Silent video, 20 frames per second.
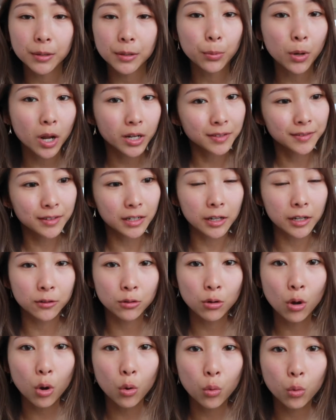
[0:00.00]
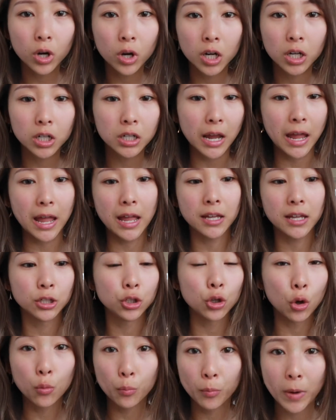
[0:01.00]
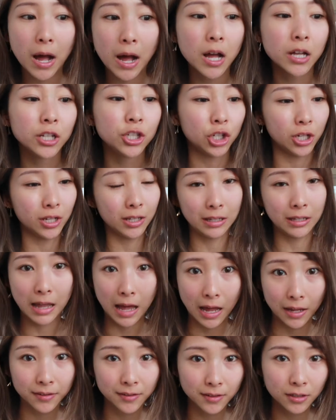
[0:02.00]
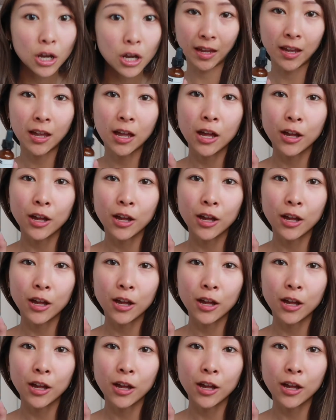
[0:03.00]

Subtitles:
They're products that I know work and don't budge and last.